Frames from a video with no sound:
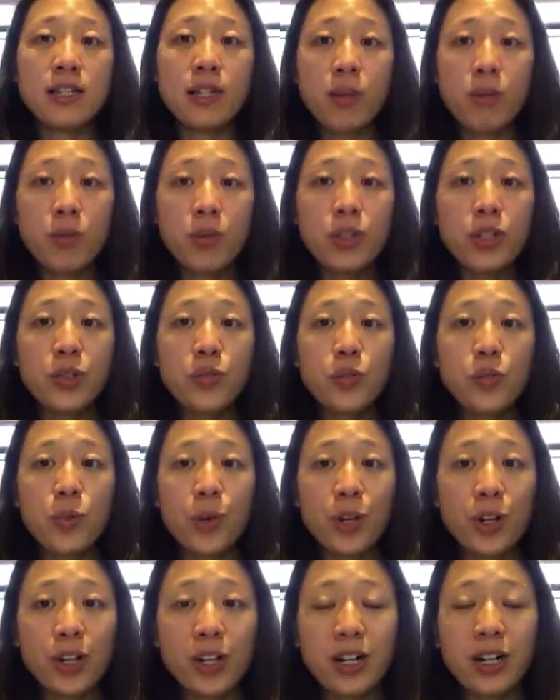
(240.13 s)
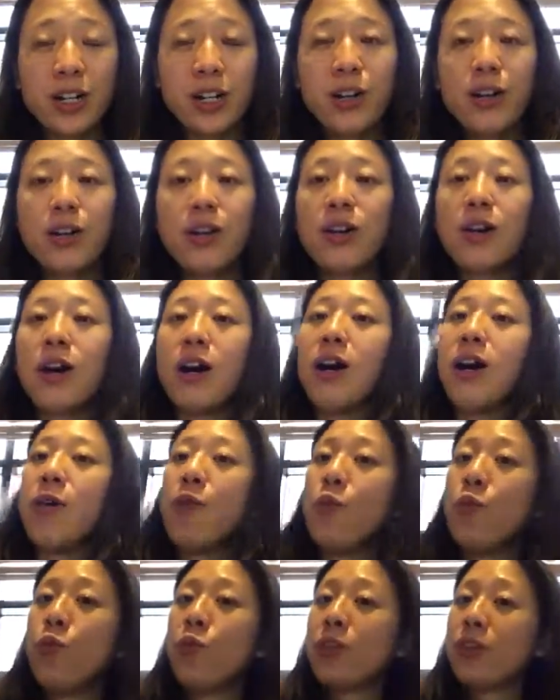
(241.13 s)
someone's work
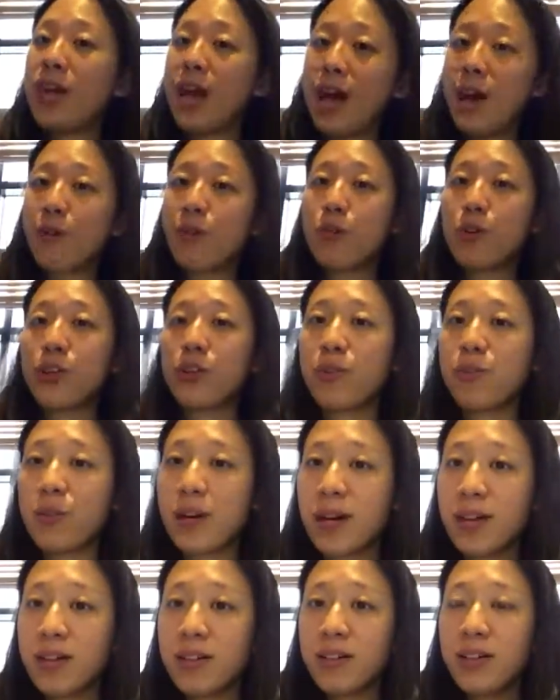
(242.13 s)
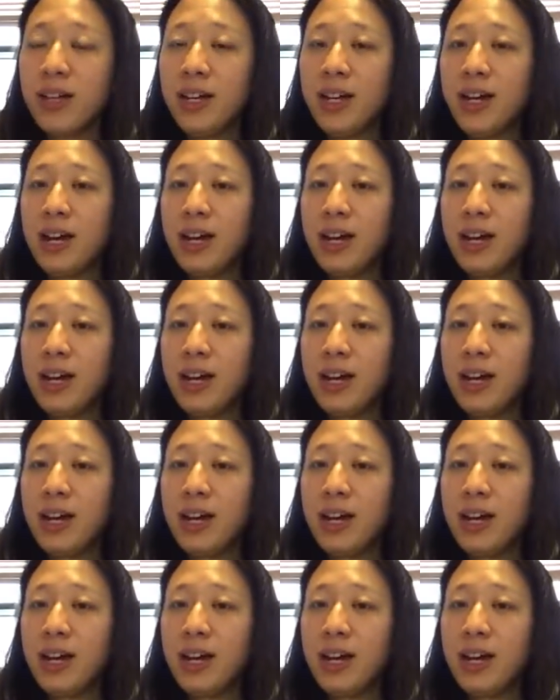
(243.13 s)
that worthwhile